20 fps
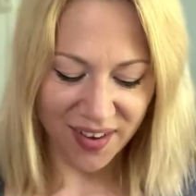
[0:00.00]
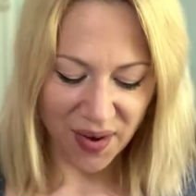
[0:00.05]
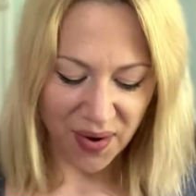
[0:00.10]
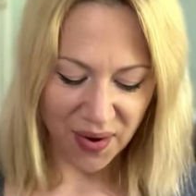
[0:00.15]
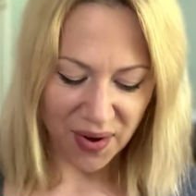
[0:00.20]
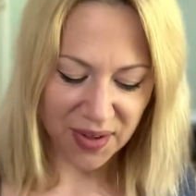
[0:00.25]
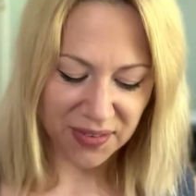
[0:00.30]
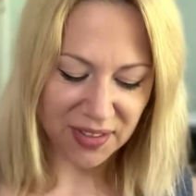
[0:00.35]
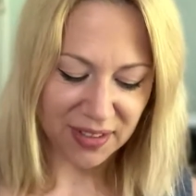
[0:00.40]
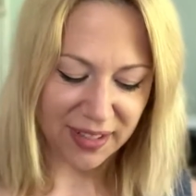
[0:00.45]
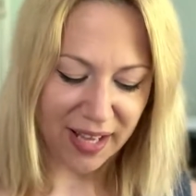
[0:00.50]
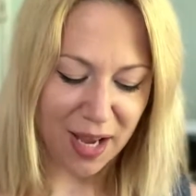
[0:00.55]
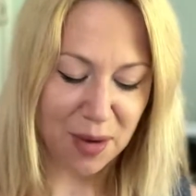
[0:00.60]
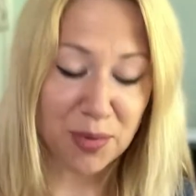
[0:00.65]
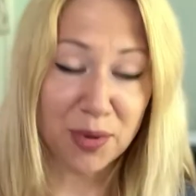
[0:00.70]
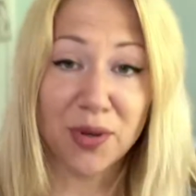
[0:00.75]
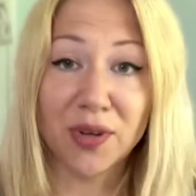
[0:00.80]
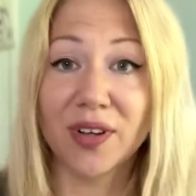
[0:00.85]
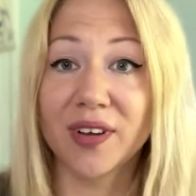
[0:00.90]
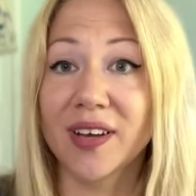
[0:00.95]
on the
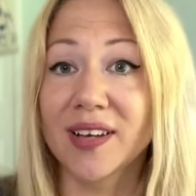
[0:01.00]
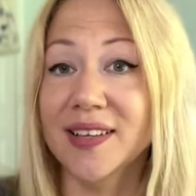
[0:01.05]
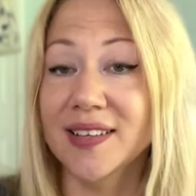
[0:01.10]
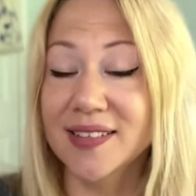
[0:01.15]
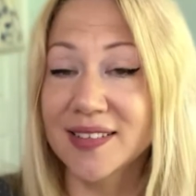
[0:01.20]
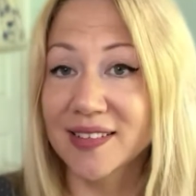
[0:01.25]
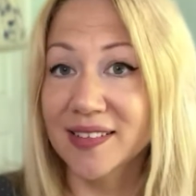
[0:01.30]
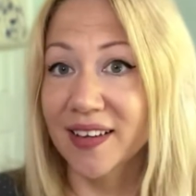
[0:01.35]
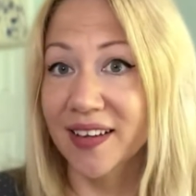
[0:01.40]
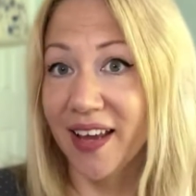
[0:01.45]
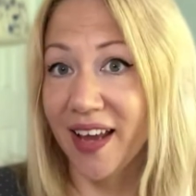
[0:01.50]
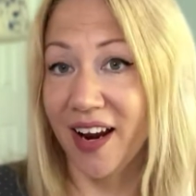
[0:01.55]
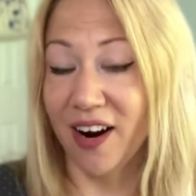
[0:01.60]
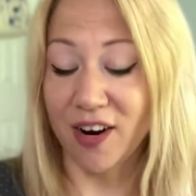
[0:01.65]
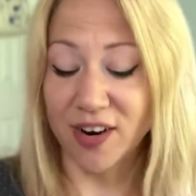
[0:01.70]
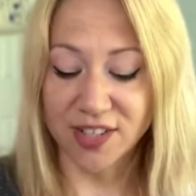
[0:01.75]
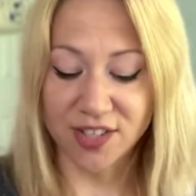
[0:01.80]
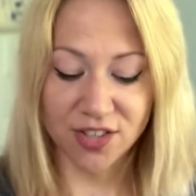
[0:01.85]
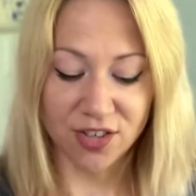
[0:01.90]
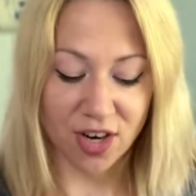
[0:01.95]
label is care
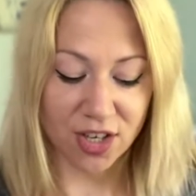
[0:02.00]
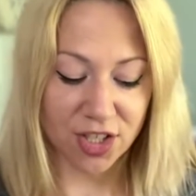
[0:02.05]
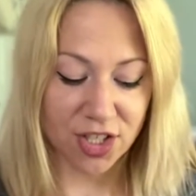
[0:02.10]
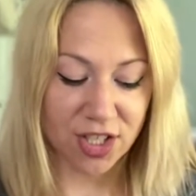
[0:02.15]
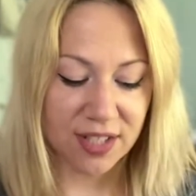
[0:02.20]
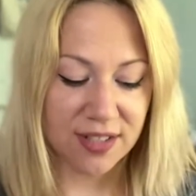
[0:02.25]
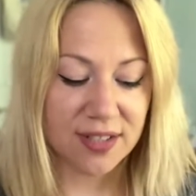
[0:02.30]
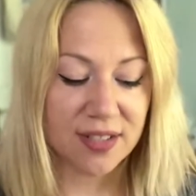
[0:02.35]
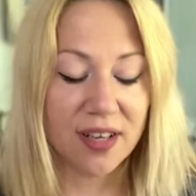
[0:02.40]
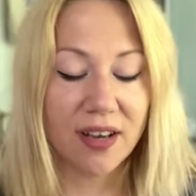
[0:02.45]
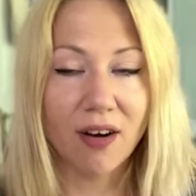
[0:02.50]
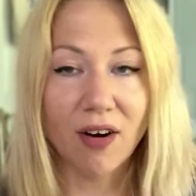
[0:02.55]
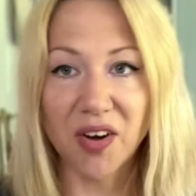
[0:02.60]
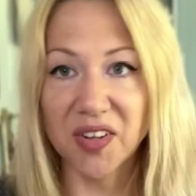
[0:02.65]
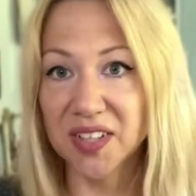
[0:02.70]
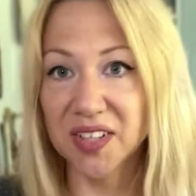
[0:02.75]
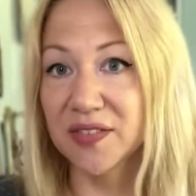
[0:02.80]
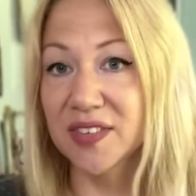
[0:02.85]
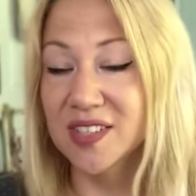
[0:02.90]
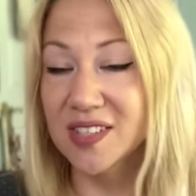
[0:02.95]
instructions. All
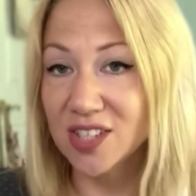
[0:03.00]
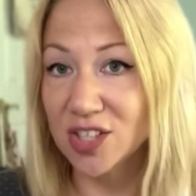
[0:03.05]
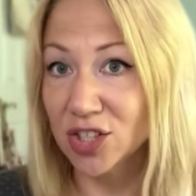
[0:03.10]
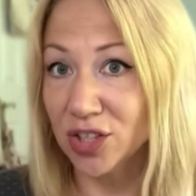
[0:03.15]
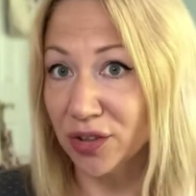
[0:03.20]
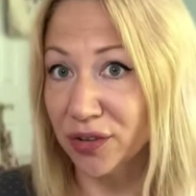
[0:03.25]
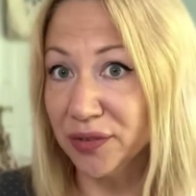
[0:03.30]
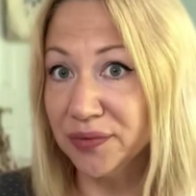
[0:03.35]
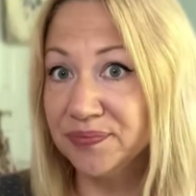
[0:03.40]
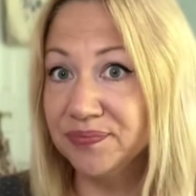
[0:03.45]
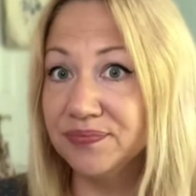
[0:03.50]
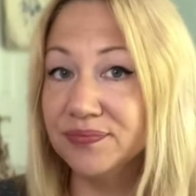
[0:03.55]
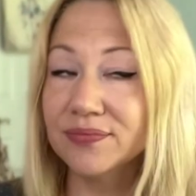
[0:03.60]
of these do.